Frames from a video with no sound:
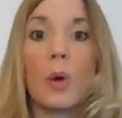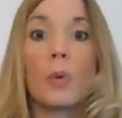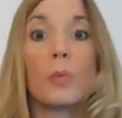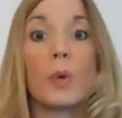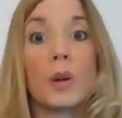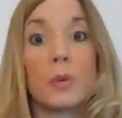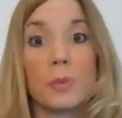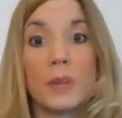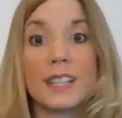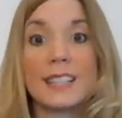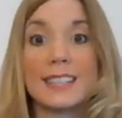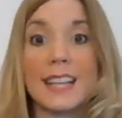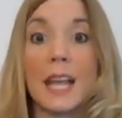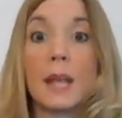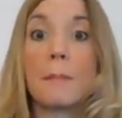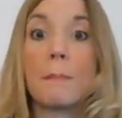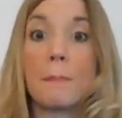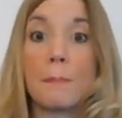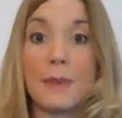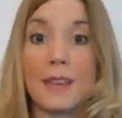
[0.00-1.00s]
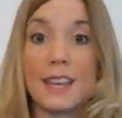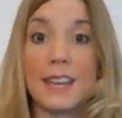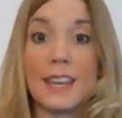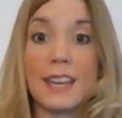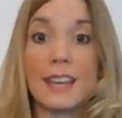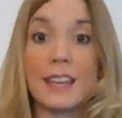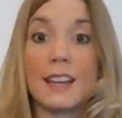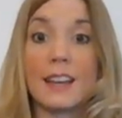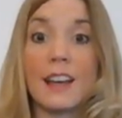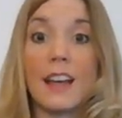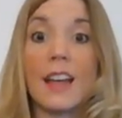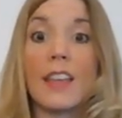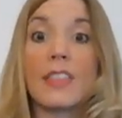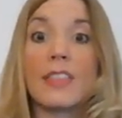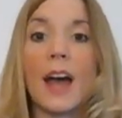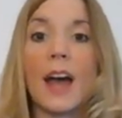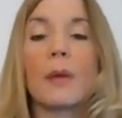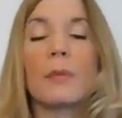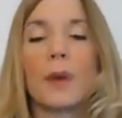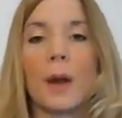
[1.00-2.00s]
When we say B,
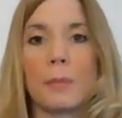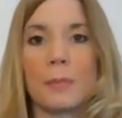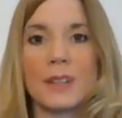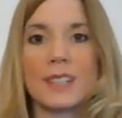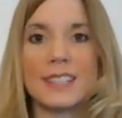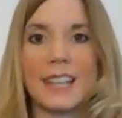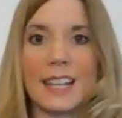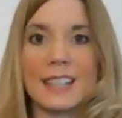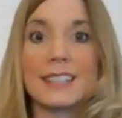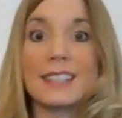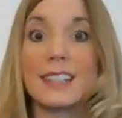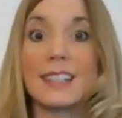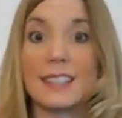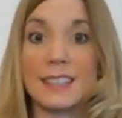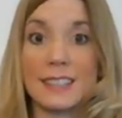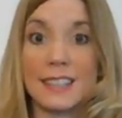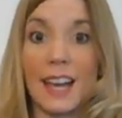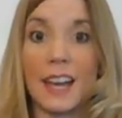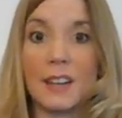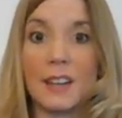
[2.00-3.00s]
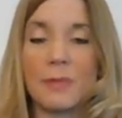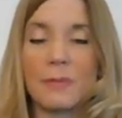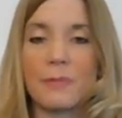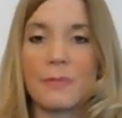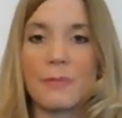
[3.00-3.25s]
that represents the sun.